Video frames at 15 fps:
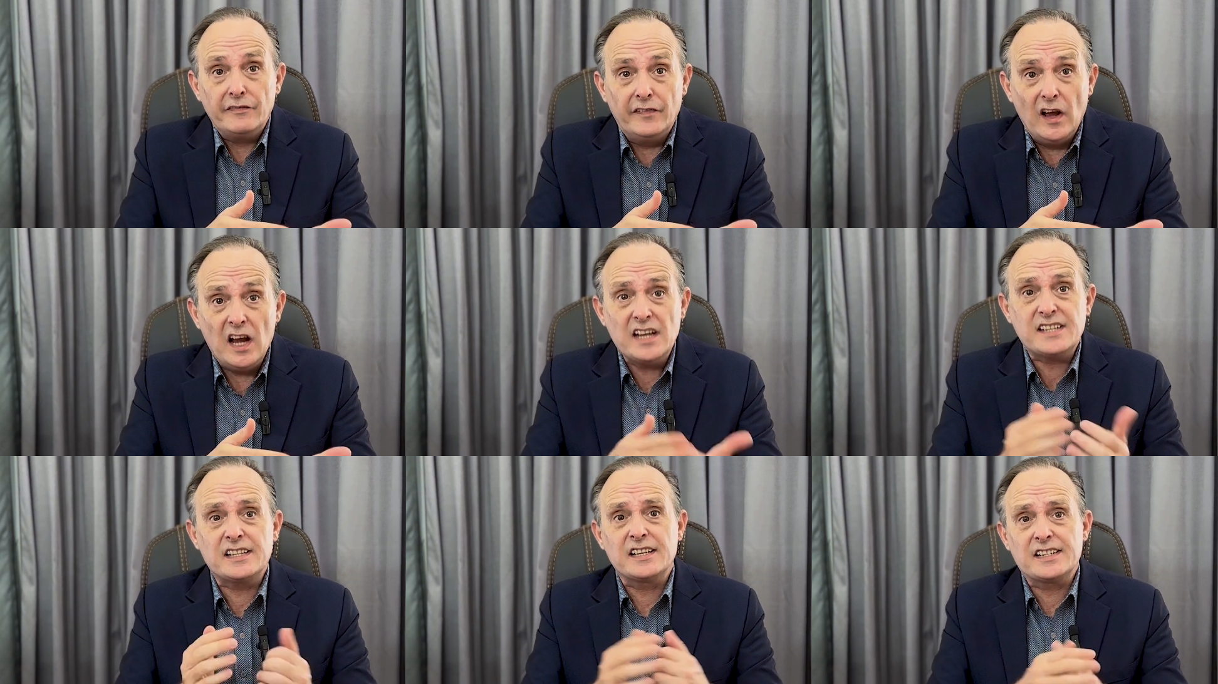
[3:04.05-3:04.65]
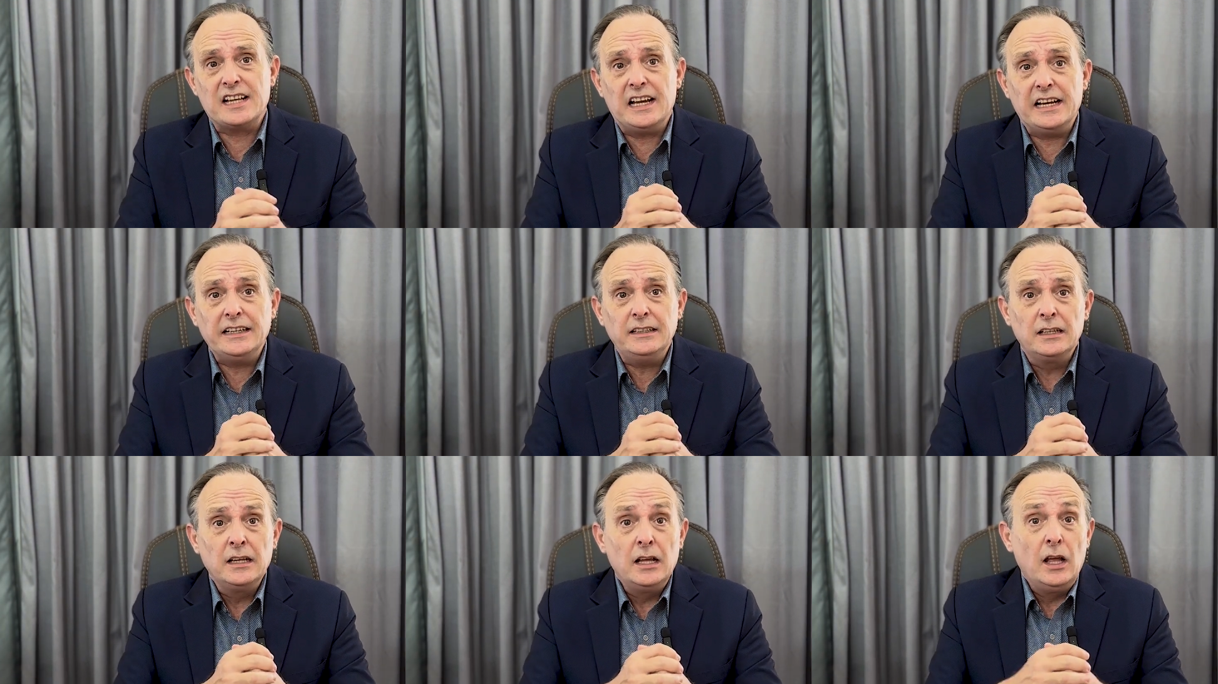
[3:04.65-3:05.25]
First,
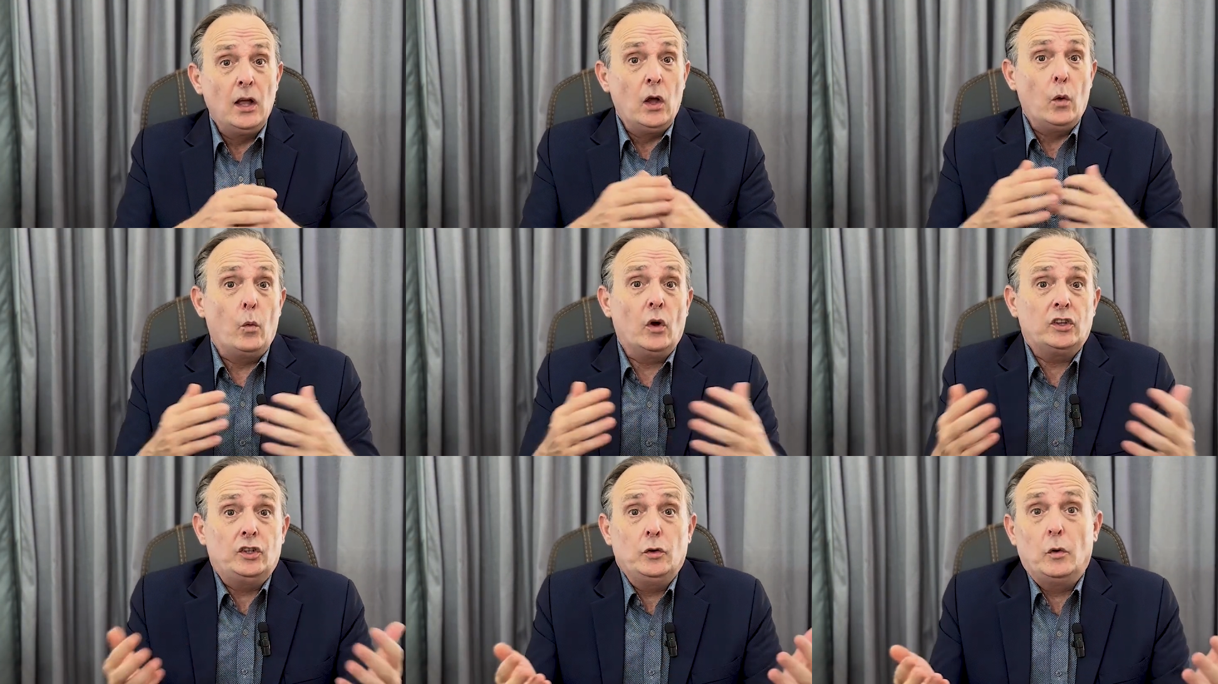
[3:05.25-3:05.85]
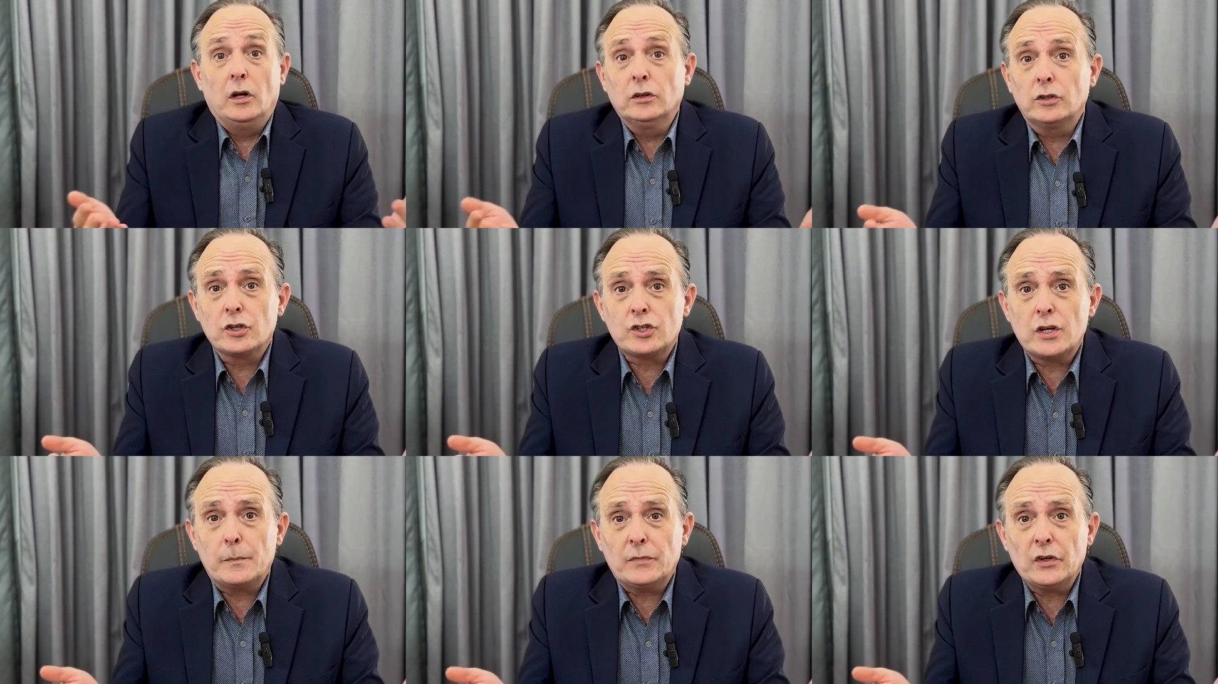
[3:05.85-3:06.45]
decide what you want to
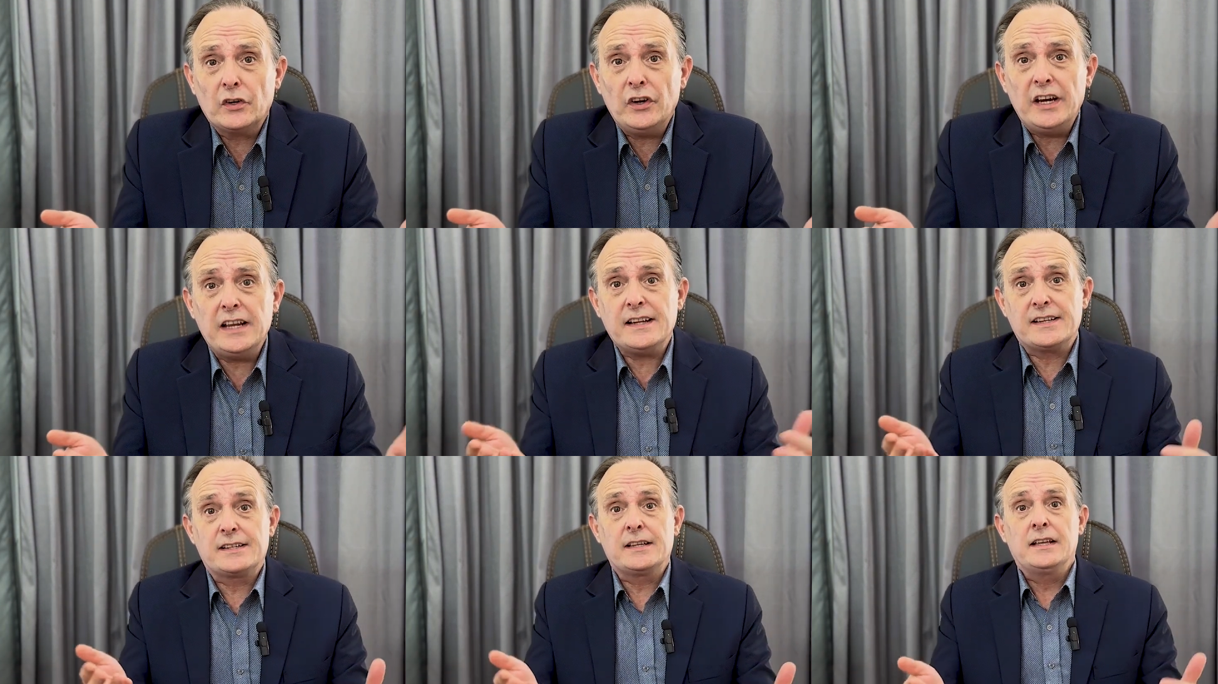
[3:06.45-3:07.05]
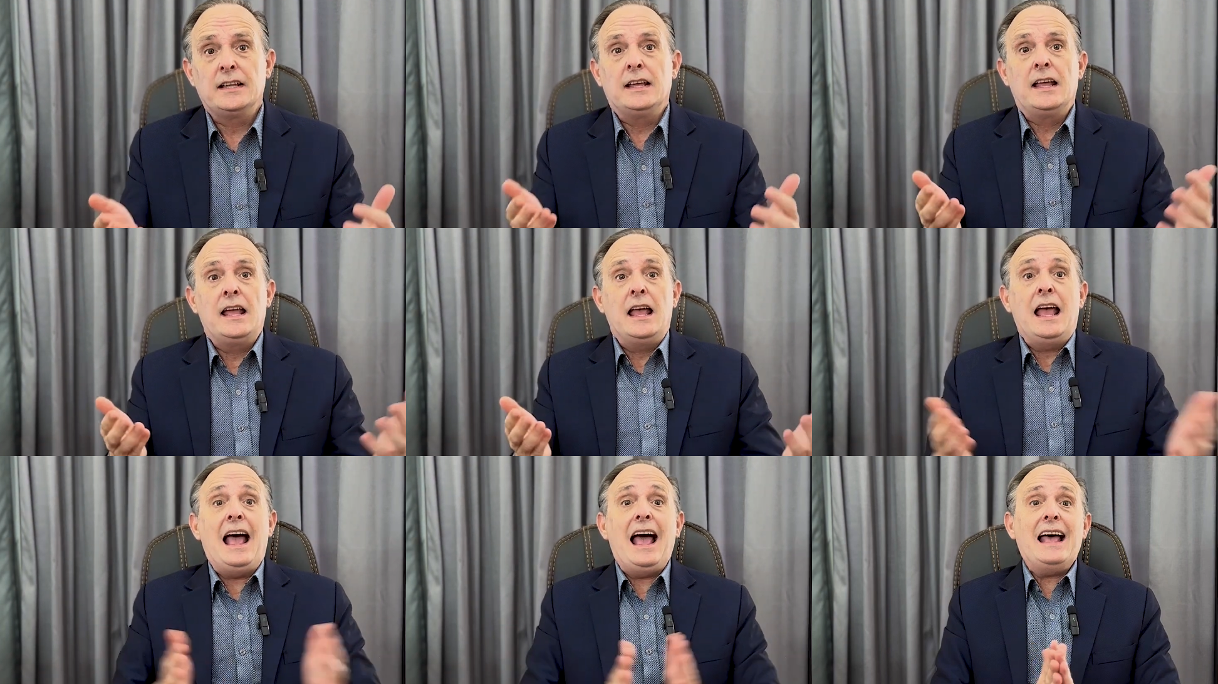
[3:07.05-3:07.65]
ship to Greece
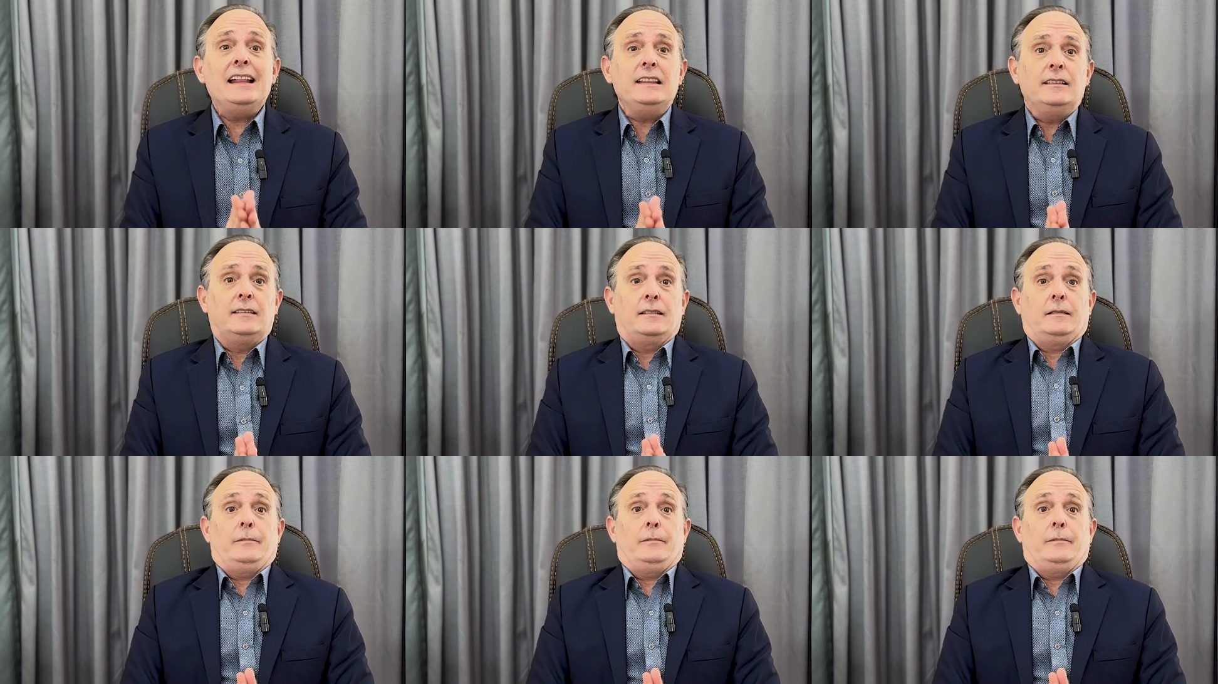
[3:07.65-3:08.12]
and